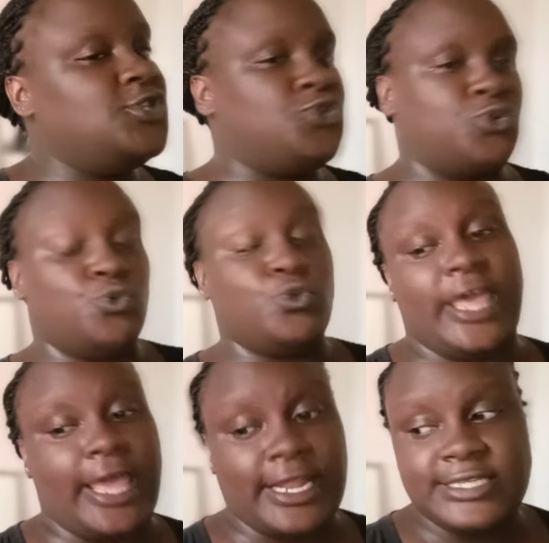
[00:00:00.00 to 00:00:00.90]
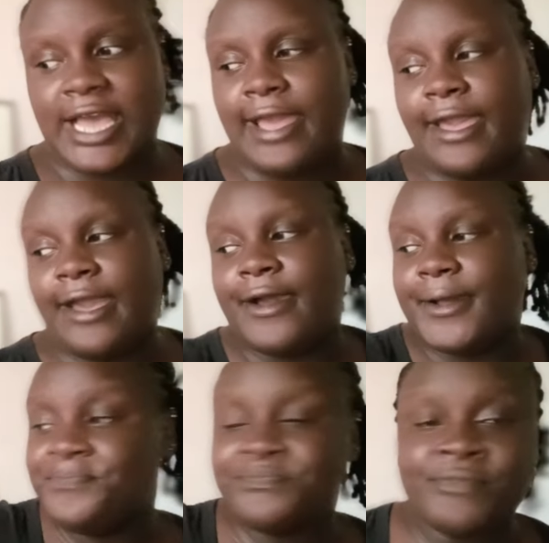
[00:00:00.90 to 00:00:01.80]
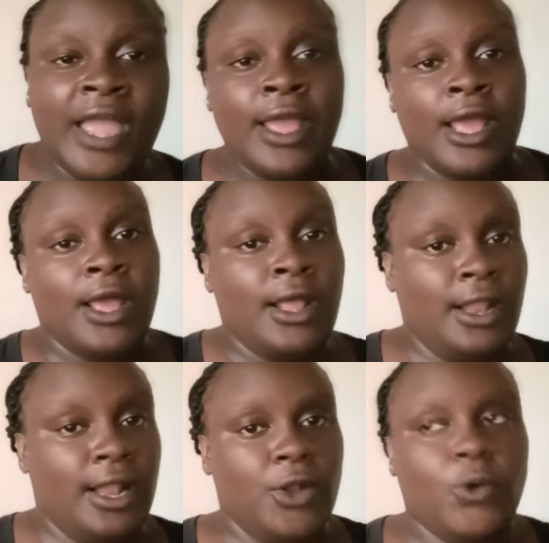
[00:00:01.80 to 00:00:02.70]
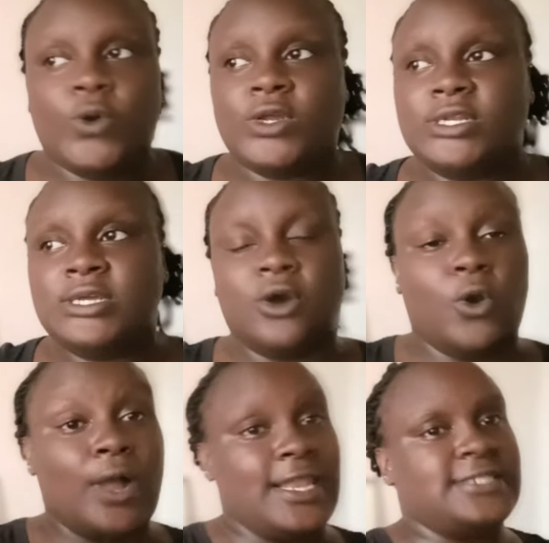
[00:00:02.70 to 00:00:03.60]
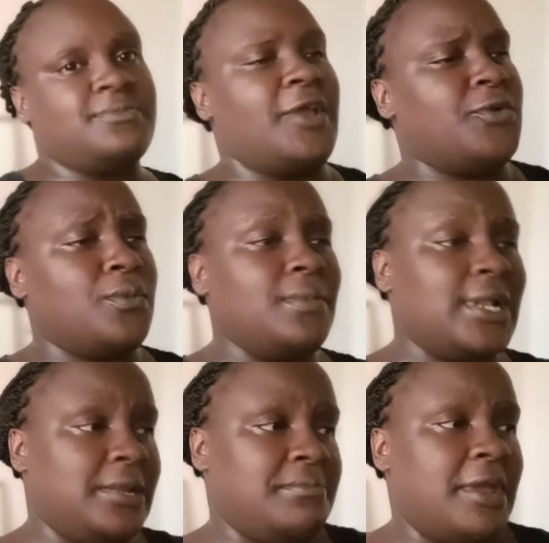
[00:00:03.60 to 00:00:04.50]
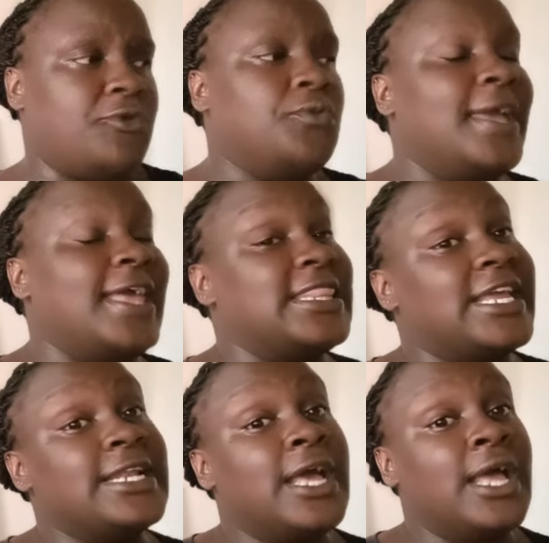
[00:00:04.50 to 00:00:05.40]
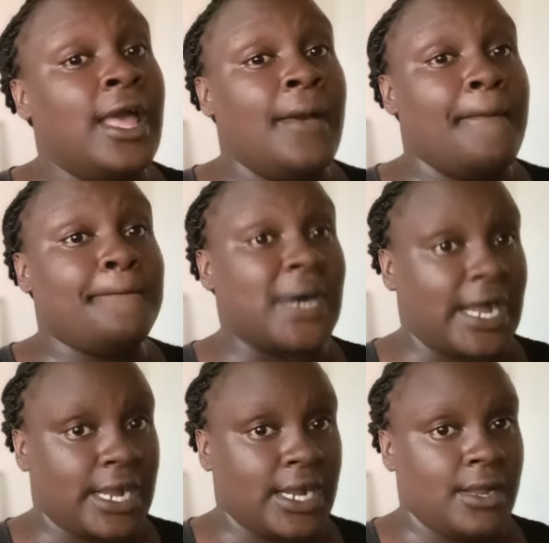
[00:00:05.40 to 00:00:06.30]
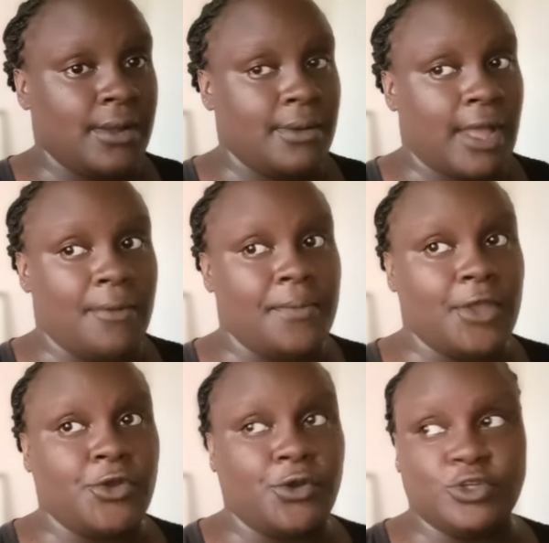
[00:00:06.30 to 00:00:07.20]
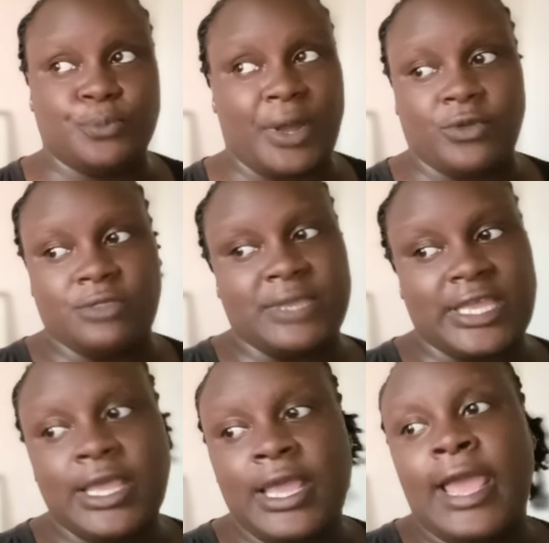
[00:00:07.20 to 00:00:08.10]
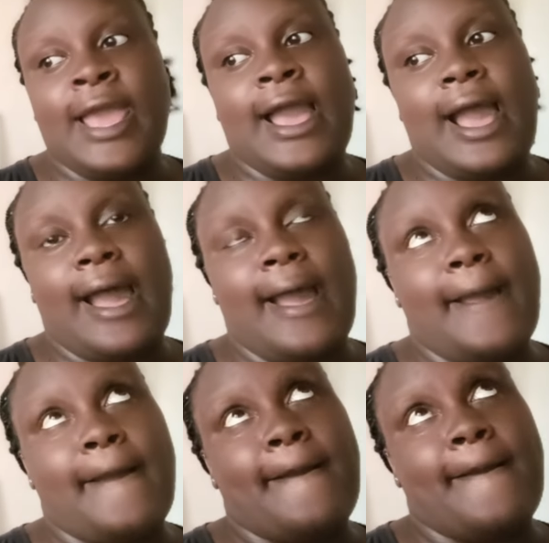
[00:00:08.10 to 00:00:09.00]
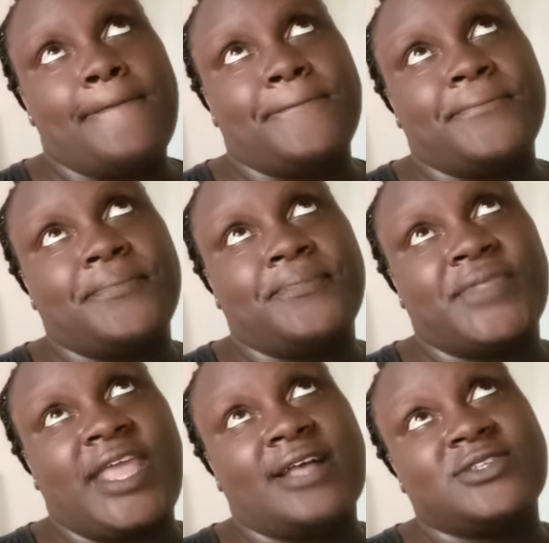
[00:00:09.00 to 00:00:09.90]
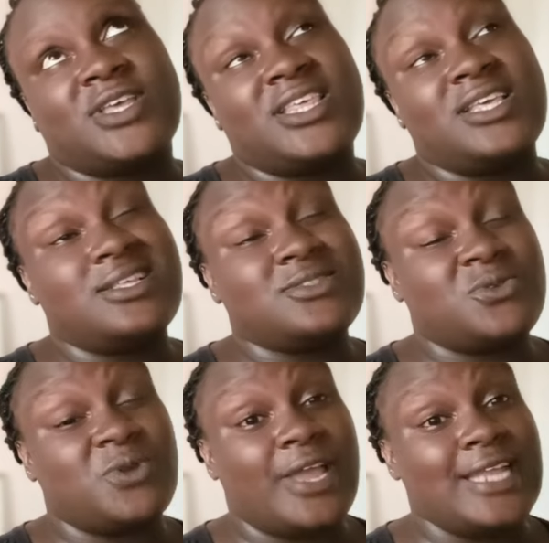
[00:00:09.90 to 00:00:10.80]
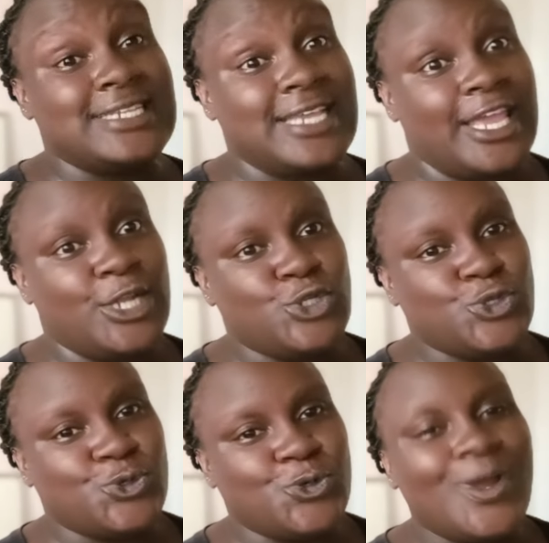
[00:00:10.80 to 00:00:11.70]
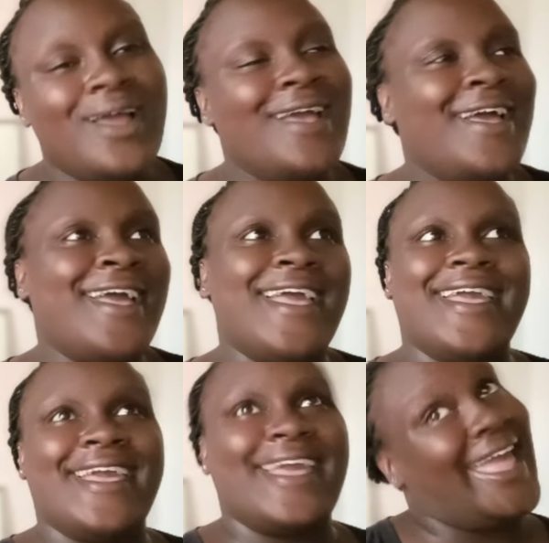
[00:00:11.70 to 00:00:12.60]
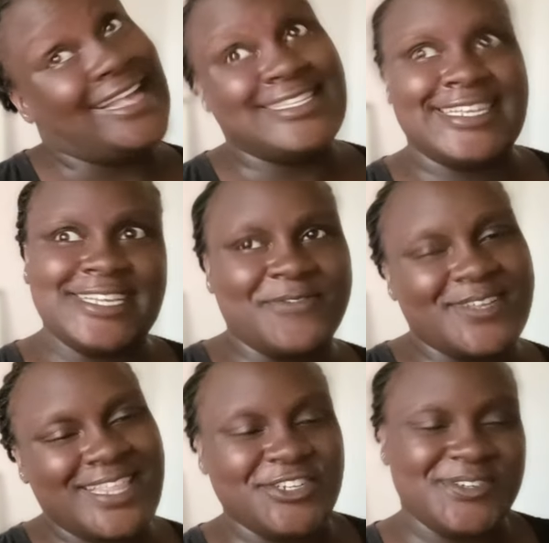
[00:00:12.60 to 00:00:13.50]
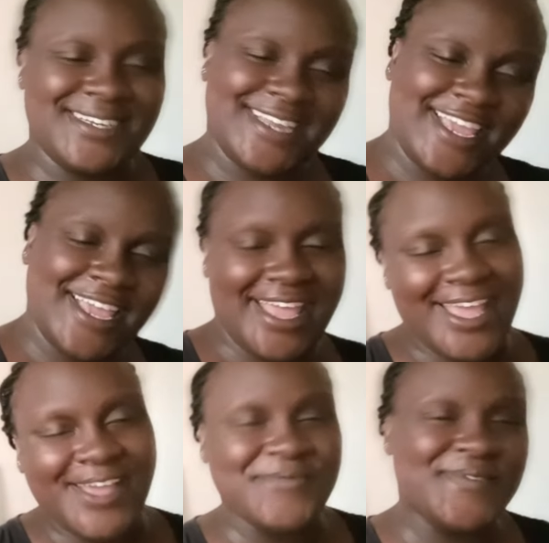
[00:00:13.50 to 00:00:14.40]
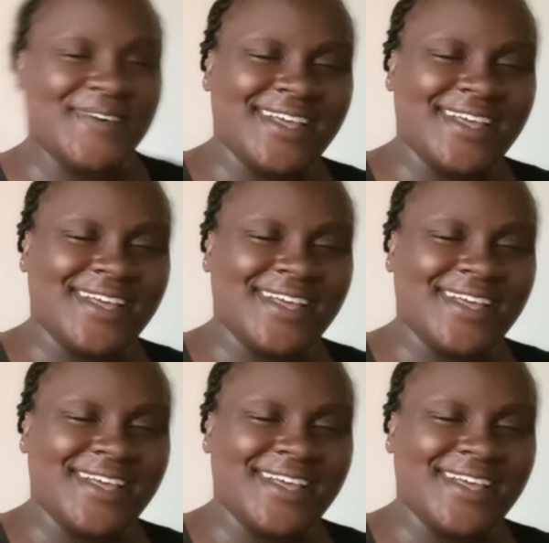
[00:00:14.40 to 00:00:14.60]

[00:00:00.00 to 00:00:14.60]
to do the entire load, organize my room, clean my room, and then pack. Are you going to pack with me? So I think that's what we're getting into. Excited about the trip.